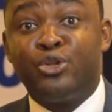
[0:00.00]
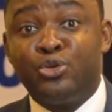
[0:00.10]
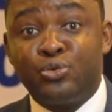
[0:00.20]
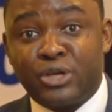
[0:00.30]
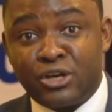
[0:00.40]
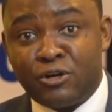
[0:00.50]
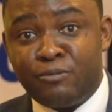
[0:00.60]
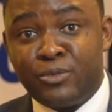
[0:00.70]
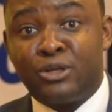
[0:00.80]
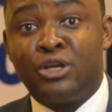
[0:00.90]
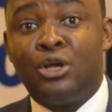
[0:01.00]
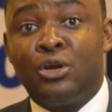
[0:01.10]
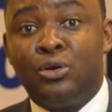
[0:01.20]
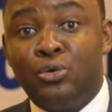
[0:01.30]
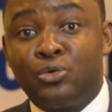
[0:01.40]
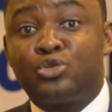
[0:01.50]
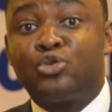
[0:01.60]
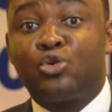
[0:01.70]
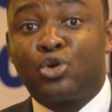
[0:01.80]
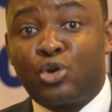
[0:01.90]
the UK government, looks
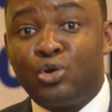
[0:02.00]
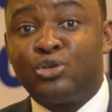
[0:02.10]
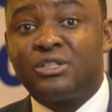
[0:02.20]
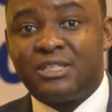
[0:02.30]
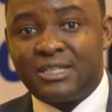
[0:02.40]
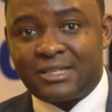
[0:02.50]
to close this